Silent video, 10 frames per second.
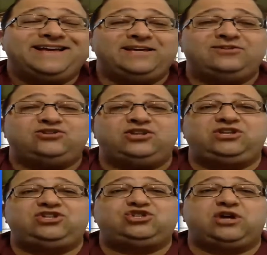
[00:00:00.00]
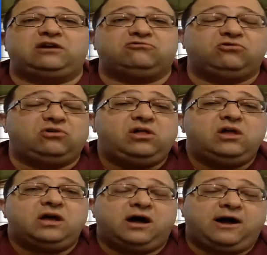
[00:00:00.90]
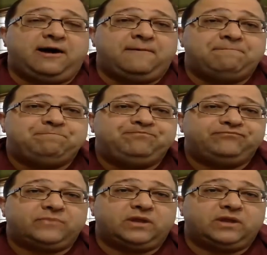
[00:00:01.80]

is the general um,